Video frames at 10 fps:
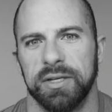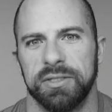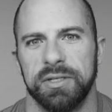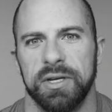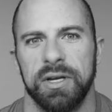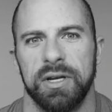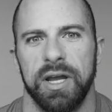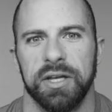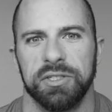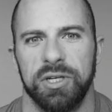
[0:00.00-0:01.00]
is
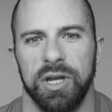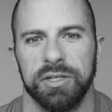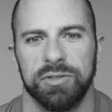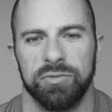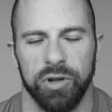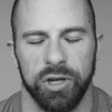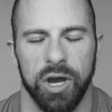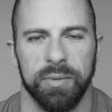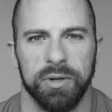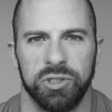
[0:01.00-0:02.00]
is is really
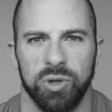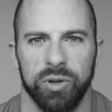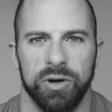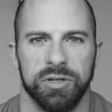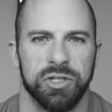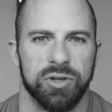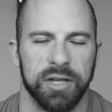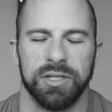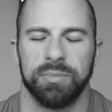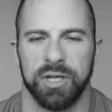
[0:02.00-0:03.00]
good, but shoulders and
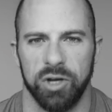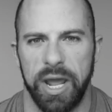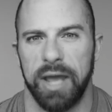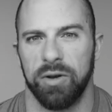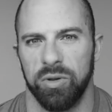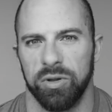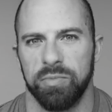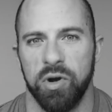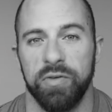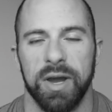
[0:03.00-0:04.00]
triceps can handle
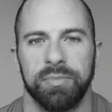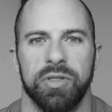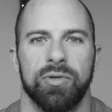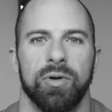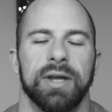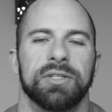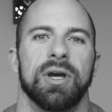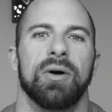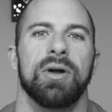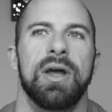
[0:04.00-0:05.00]
moving up to three.
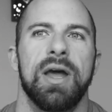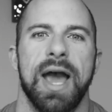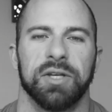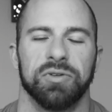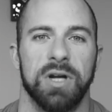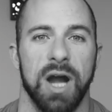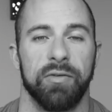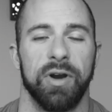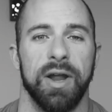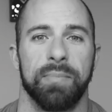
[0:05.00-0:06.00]
So as
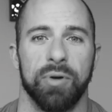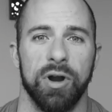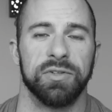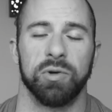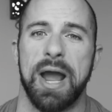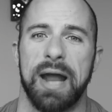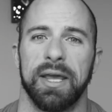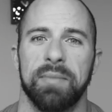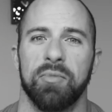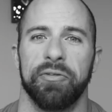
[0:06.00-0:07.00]
recovery improves and we're
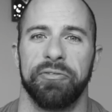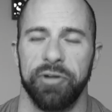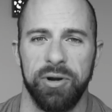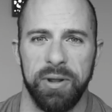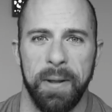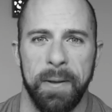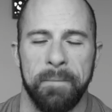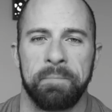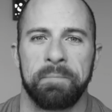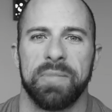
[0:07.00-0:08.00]
adding in more food,
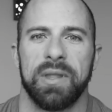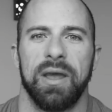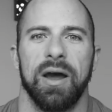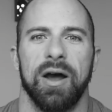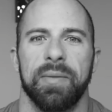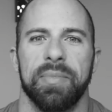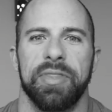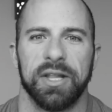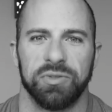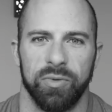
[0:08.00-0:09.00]
um,
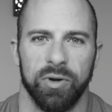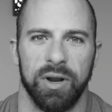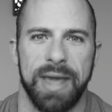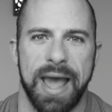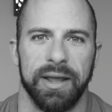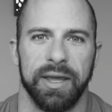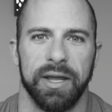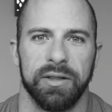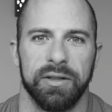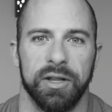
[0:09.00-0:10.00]
that's when we're gonna be adding
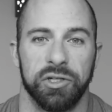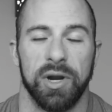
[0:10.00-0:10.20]
in the